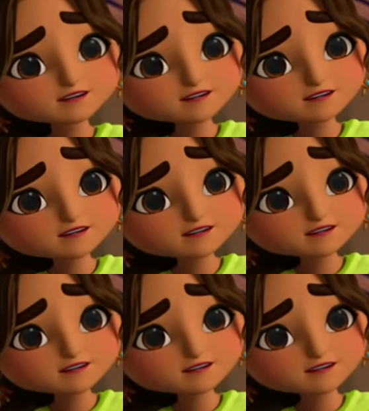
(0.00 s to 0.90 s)

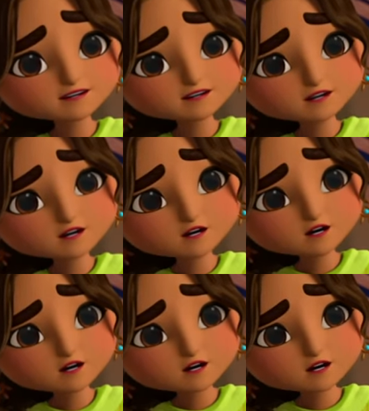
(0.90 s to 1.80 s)

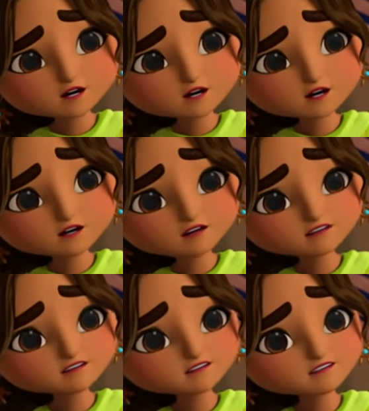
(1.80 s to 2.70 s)

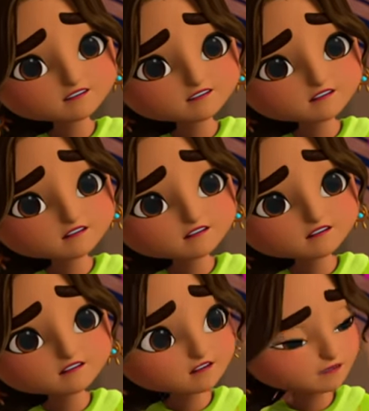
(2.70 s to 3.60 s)

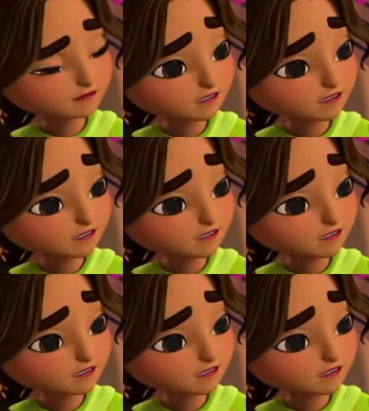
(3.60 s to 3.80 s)
This person isn't speaking.